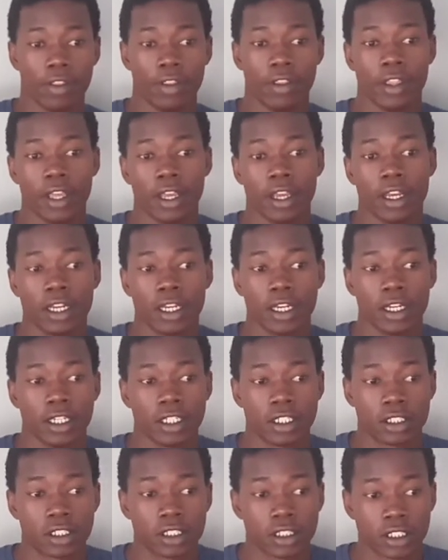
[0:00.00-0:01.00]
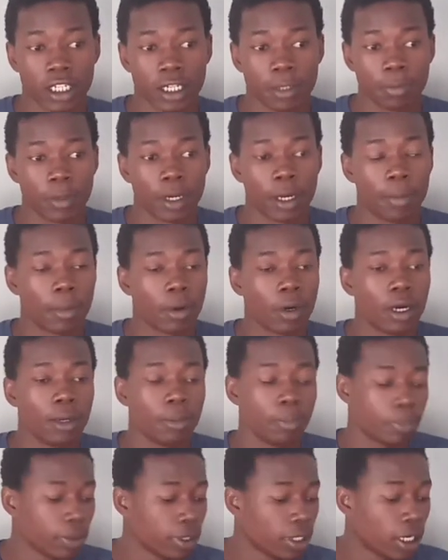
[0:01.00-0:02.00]
The type number
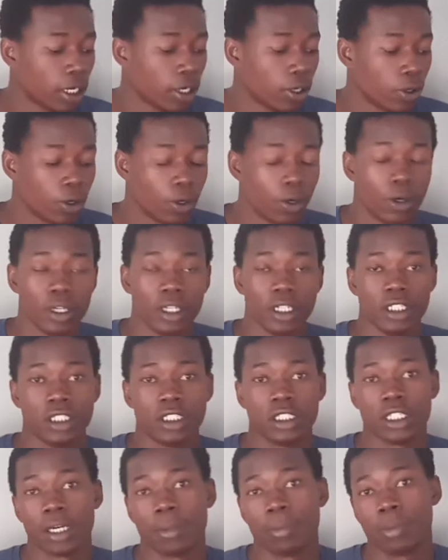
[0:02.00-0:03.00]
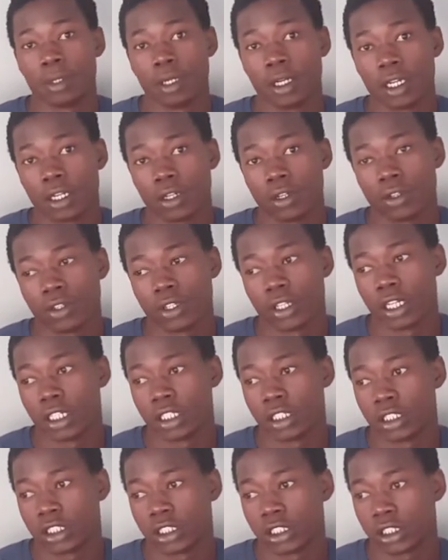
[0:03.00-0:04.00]
one piano, it's a piano
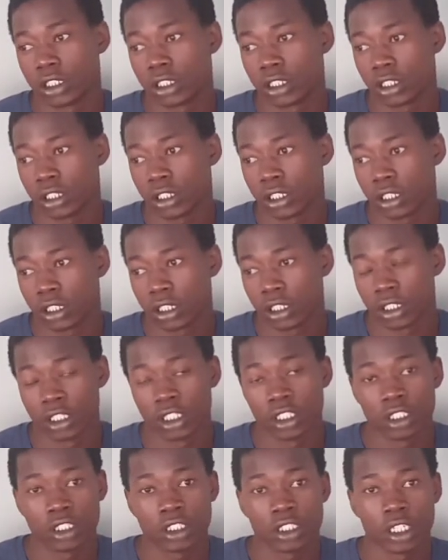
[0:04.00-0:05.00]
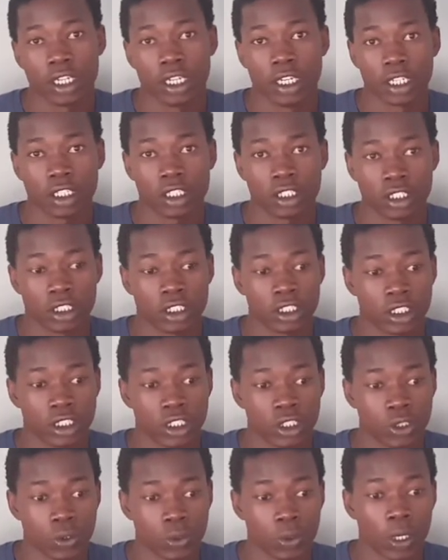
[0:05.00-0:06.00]
that needs electricity
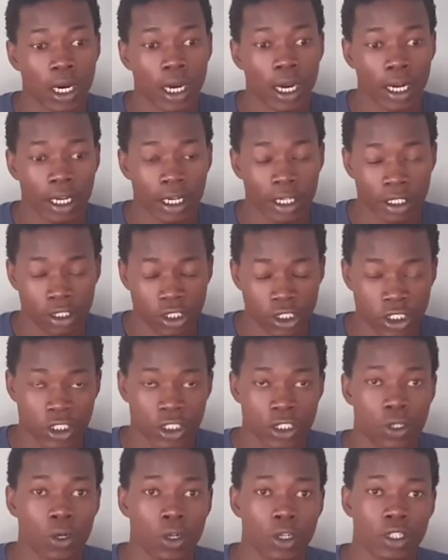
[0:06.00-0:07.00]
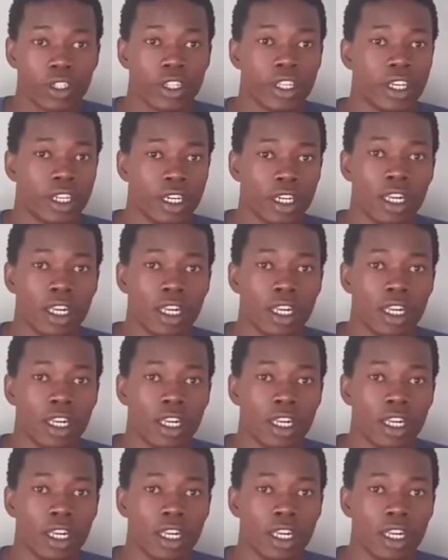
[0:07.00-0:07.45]
to work. It is called the